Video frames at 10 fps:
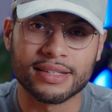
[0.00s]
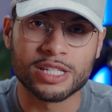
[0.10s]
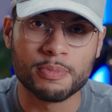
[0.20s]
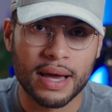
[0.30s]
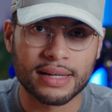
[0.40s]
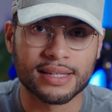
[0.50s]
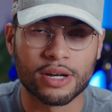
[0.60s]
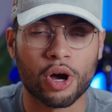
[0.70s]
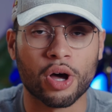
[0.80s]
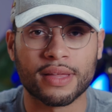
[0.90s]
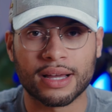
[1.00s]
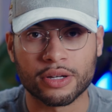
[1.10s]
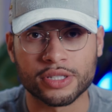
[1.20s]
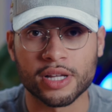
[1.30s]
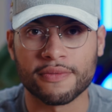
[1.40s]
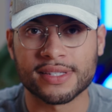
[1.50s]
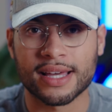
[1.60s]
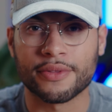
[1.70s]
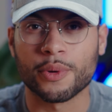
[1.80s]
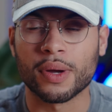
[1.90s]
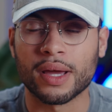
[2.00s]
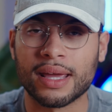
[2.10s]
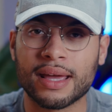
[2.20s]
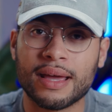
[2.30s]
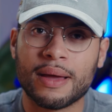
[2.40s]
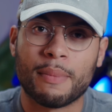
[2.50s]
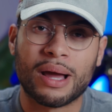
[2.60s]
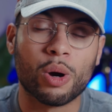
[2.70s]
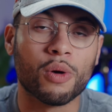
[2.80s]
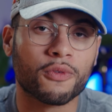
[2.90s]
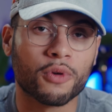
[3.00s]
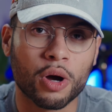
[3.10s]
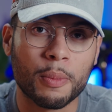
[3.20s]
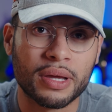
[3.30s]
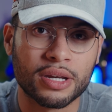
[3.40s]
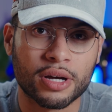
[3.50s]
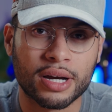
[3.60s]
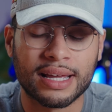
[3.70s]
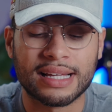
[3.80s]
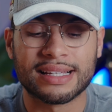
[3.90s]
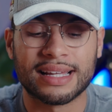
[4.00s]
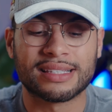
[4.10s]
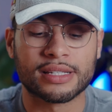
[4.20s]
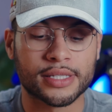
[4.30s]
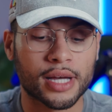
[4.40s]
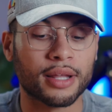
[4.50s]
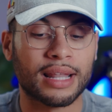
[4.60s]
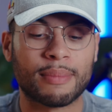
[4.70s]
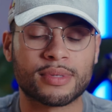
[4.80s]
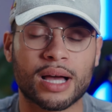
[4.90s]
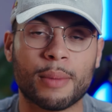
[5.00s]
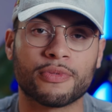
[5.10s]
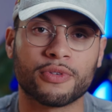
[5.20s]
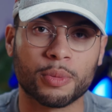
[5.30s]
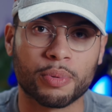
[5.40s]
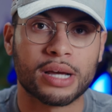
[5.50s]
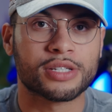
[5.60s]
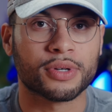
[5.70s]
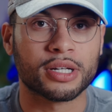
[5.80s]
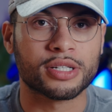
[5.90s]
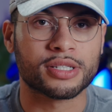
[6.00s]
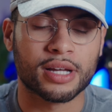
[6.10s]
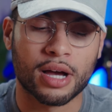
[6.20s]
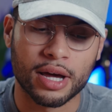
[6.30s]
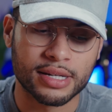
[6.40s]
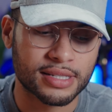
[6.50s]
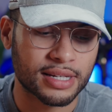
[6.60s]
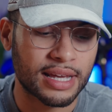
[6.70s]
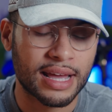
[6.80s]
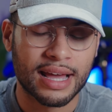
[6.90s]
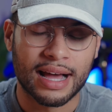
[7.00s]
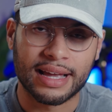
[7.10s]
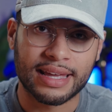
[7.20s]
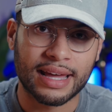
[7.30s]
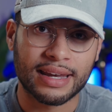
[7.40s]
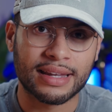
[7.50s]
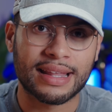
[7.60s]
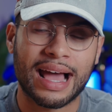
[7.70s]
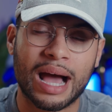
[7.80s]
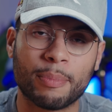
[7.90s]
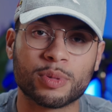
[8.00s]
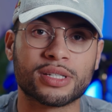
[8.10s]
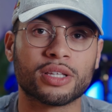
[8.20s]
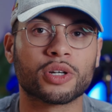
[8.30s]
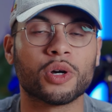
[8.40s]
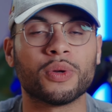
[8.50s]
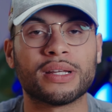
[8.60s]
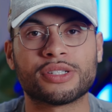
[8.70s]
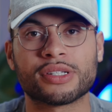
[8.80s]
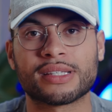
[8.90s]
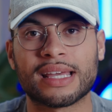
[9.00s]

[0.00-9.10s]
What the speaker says: the specs and all that good stuff is out of the way, my overall opinion on it is that it's a solid laptop for the price range. Honestly, again, the Apple silicone is just